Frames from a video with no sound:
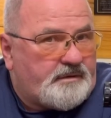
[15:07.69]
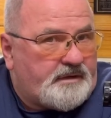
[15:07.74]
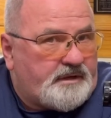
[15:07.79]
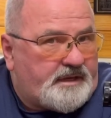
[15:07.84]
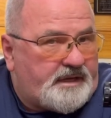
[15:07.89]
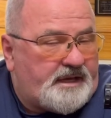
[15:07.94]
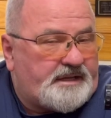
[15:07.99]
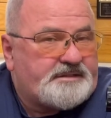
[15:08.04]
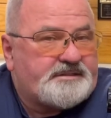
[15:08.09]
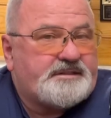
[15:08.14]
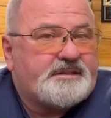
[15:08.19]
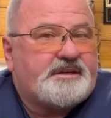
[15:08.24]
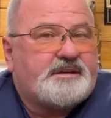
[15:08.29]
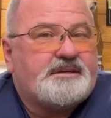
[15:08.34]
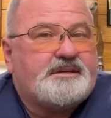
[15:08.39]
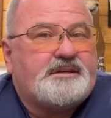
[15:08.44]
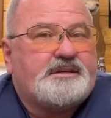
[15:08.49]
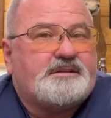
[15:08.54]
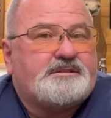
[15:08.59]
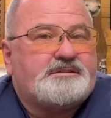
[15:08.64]
catch the
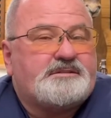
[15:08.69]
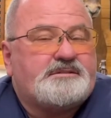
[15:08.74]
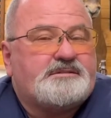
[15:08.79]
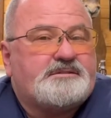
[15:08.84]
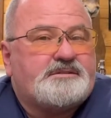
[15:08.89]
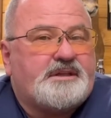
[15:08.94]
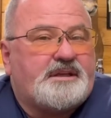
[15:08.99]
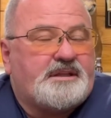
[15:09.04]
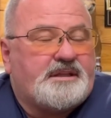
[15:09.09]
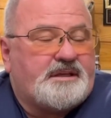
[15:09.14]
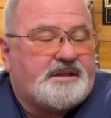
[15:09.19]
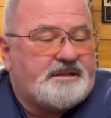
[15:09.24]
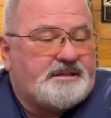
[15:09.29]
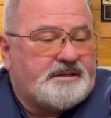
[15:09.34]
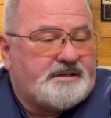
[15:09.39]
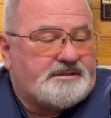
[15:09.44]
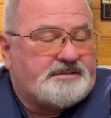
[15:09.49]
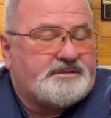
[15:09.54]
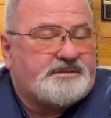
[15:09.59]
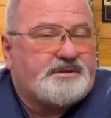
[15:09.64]
conditions and the
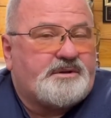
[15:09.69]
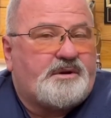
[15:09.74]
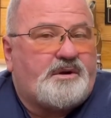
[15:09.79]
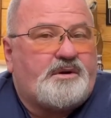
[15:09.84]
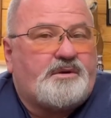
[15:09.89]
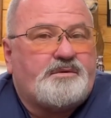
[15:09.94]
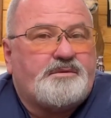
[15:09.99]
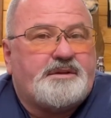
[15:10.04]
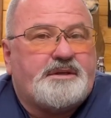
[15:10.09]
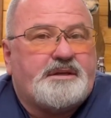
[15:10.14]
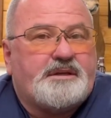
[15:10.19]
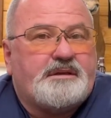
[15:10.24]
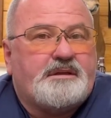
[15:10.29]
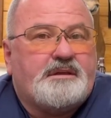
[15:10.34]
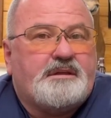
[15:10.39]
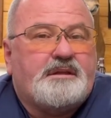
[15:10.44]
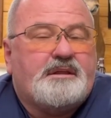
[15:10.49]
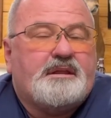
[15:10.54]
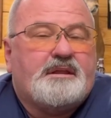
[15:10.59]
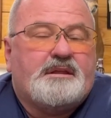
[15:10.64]
conditions are holding,
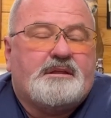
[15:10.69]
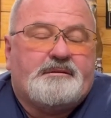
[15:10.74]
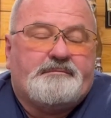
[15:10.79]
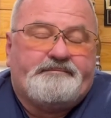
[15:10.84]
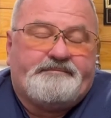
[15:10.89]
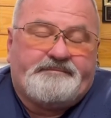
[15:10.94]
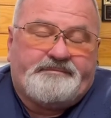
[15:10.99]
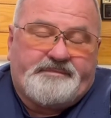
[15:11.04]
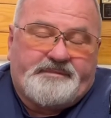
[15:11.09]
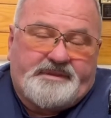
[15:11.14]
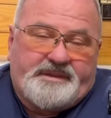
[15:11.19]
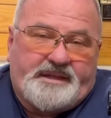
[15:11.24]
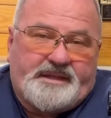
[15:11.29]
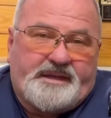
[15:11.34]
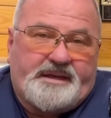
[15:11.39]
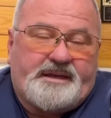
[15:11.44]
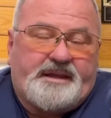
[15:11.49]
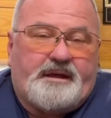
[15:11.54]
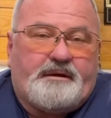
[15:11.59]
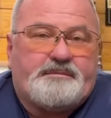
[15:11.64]
then
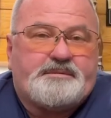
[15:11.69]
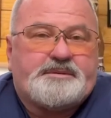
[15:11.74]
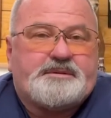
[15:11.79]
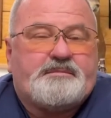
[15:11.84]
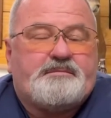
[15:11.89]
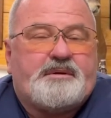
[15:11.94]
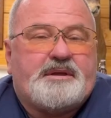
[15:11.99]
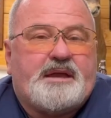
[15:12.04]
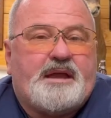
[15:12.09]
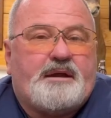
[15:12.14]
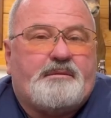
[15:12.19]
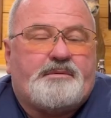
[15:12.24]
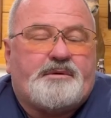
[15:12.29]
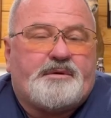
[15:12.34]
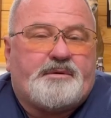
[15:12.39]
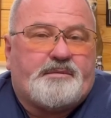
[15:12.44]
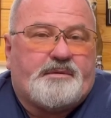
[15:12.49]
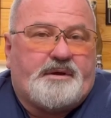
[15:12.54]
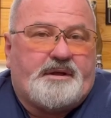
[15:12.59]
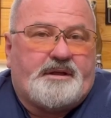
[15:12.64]
it helps to be able to
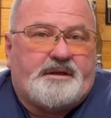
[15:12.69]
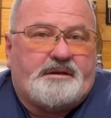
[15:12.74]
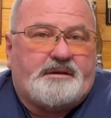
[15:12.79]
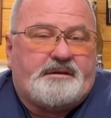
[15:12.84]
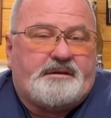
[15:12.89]
run.